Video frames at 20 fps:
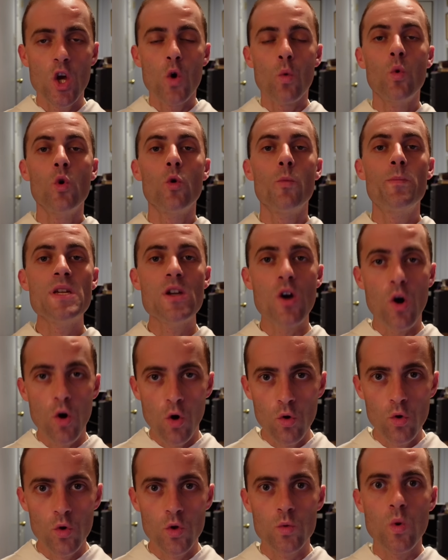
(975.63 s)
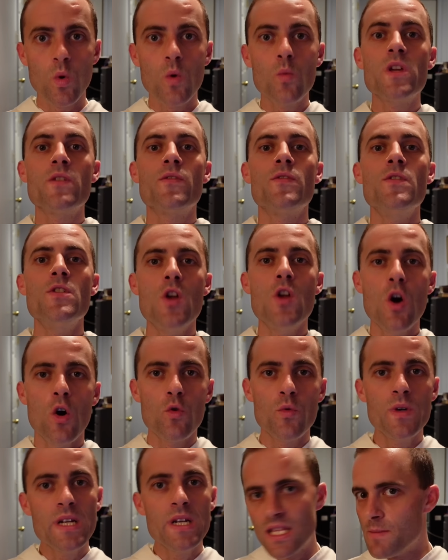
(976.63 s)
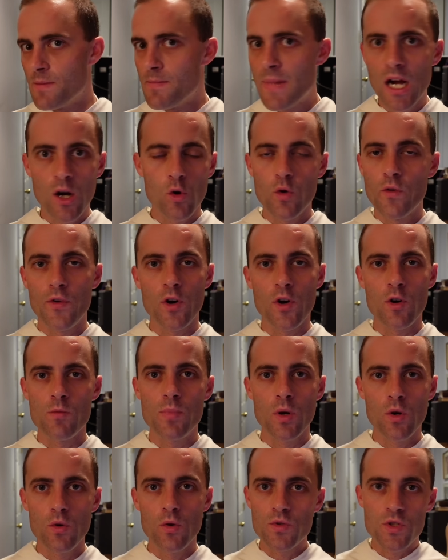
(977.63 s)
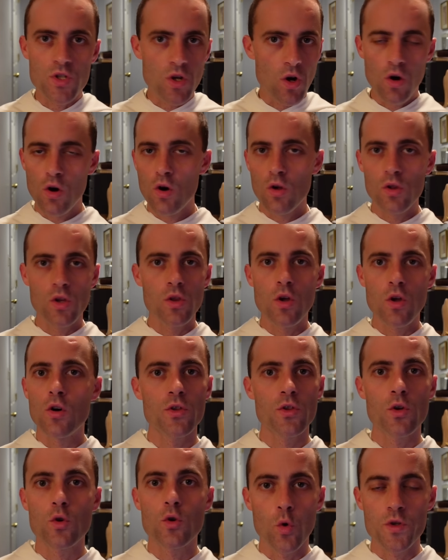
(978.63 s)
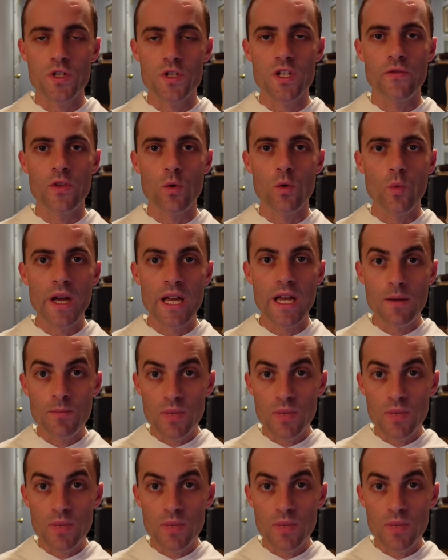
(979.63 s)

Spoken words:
We'll behold what we have known in the marrow of our bones all along the course of the way,